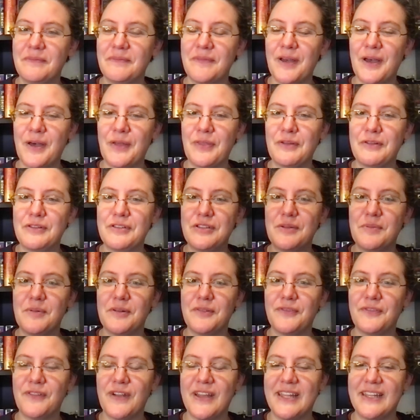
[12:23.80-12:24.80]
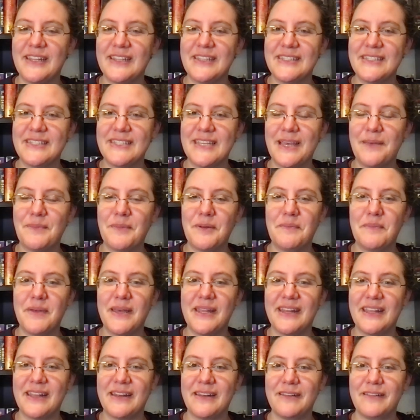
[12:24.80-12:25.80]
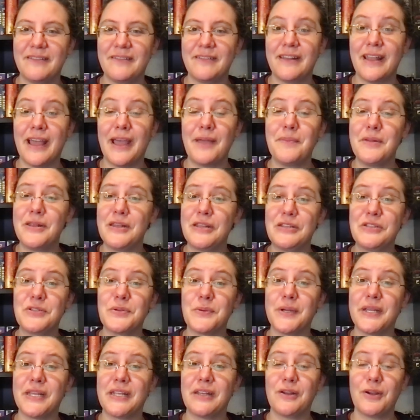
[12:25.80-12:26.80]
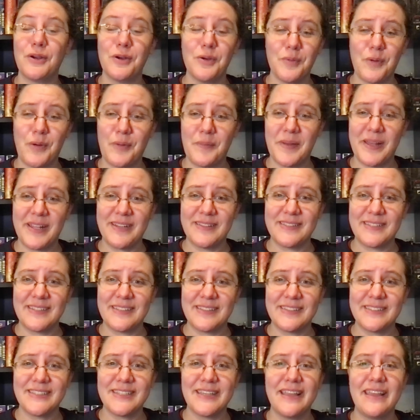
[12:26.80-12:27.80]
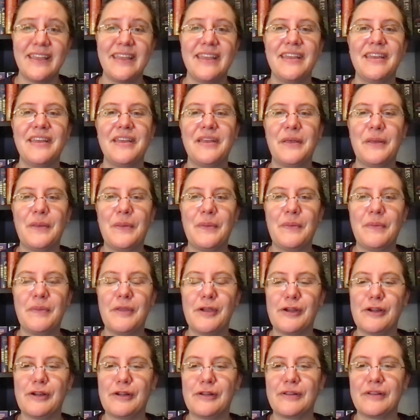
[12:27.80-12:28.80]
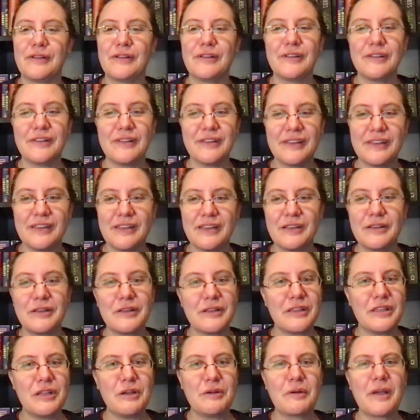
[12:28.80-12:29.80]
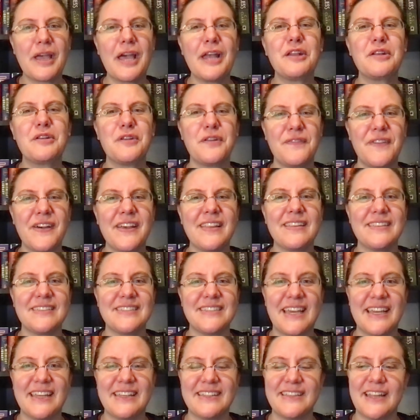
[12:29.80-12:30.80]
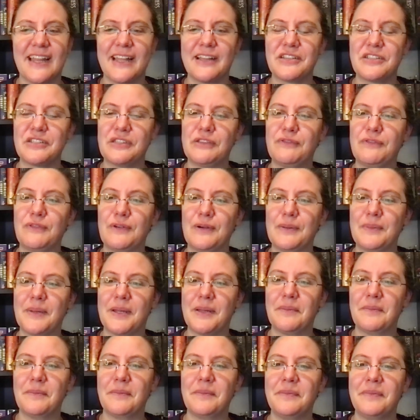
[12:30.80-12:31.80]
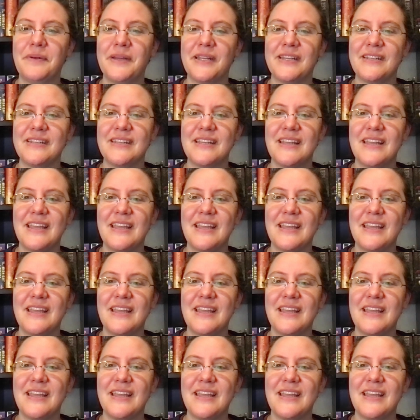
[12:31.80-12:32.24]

author tuber friends, Emma Bennett, I've been enjoying her romances. They're, you know, kind of novella size actually for me, but